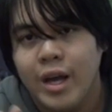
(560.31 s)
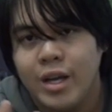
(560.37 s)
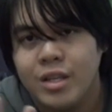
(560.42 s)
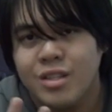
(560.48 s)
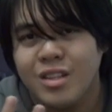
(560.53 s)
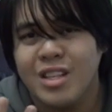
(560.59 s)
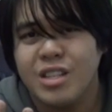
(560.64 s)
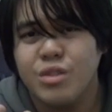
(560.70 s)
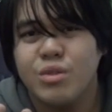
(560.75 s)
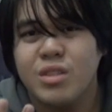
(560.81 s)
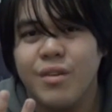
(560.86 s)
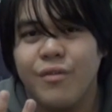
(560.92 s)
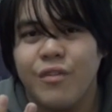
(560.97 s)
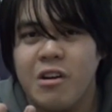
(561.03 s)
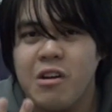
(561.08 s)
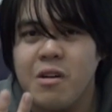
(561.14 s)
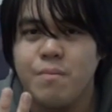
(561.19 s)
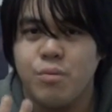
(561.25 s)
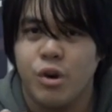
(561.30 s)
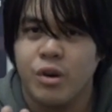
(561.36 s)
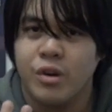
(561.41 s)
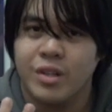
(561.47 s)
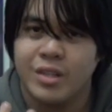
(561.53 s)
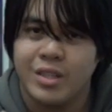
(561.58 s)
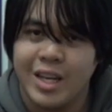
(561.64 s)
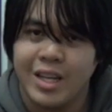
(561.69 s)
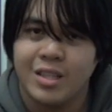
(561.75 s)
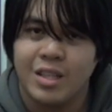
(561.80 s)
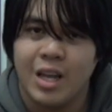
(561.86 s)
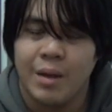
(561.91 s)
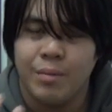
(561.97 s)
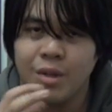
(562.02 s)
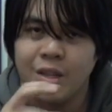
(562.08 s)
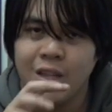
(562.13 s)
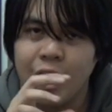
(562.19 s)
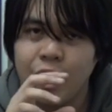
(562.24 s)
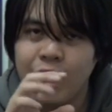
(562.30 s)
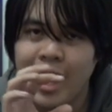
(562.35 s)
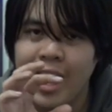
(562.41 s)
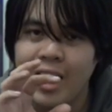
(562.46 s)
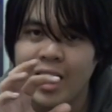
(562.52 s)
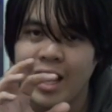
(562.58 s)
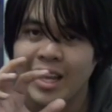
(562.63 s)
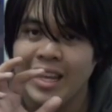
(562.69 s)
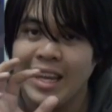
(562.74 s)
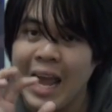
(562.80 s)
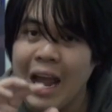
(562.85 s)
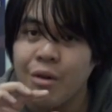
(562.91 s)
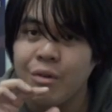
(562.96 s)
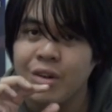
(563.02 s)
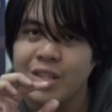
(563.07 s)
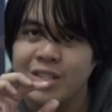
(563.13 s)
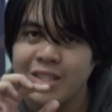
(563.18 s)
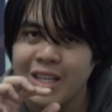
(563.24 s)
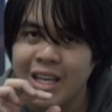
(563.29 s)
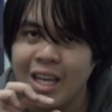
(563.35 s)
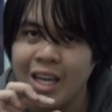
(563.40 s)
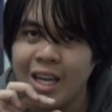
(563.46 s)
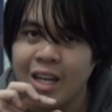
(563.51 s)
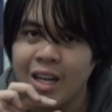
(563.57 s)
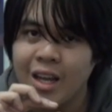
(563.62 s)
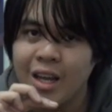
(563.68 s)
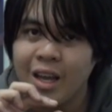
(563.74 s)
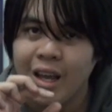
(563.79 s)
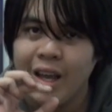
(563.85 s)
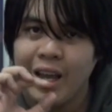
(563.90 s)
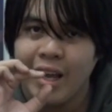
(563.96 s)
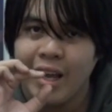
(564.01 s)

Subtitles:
So this was a very broken deck type in that you had a guaranteed